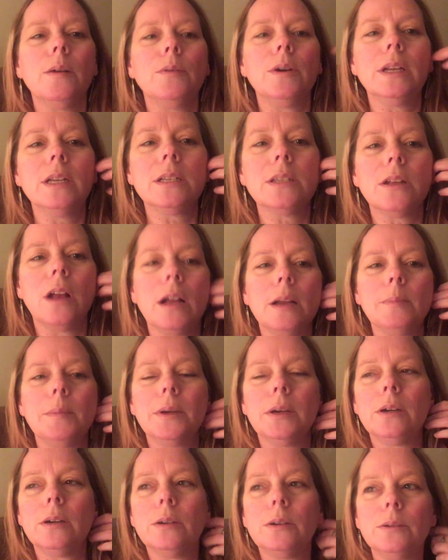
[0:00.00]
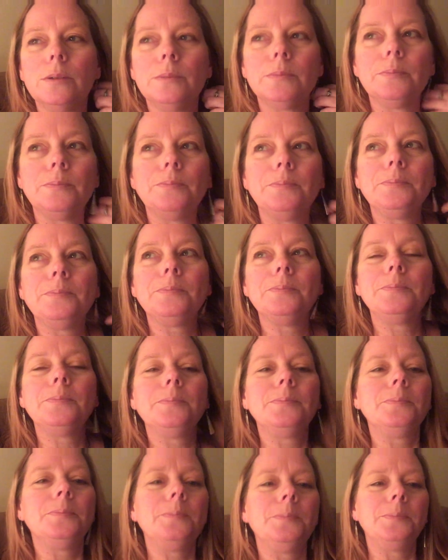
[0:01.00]
wanted to talk about,
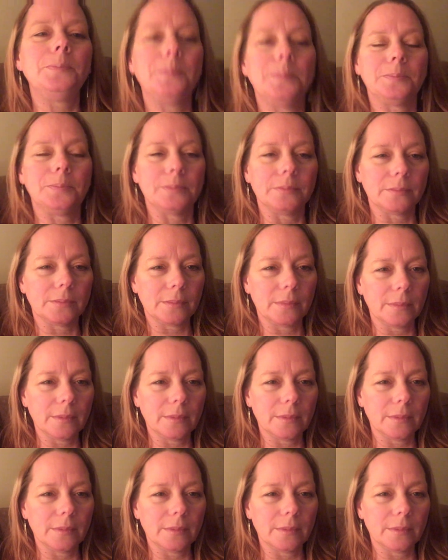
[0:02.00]
I